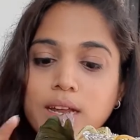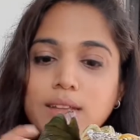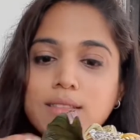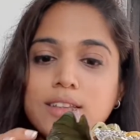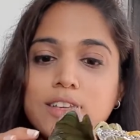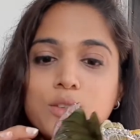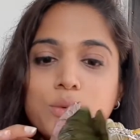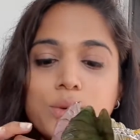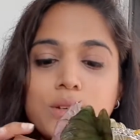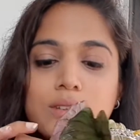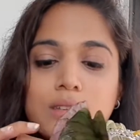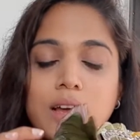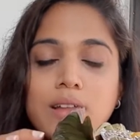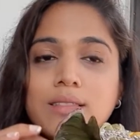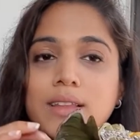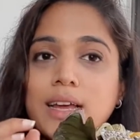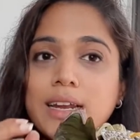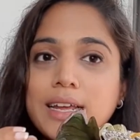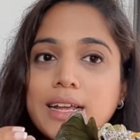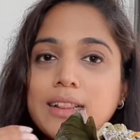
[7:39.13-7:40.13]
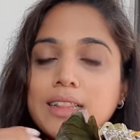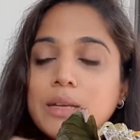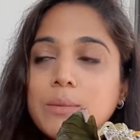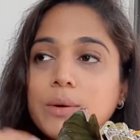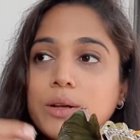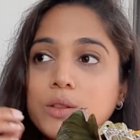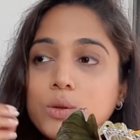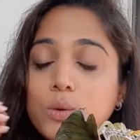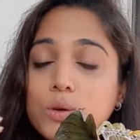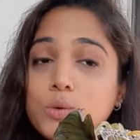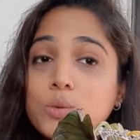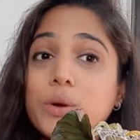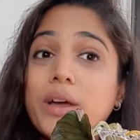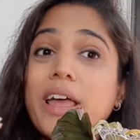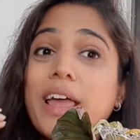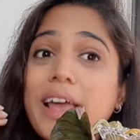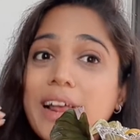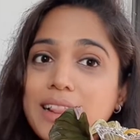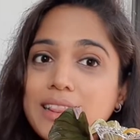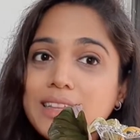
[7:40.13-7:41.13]
Like these ones aren't that healthy, but those were
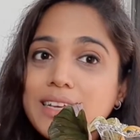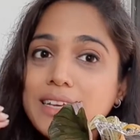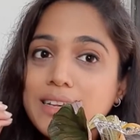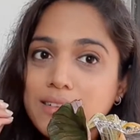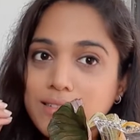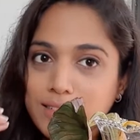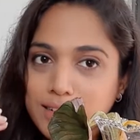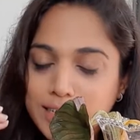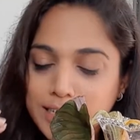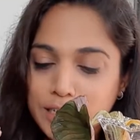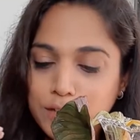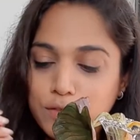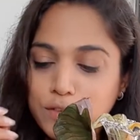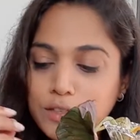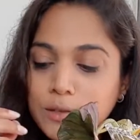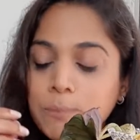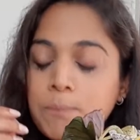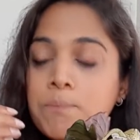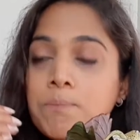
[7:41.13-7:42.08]
healthy leaves.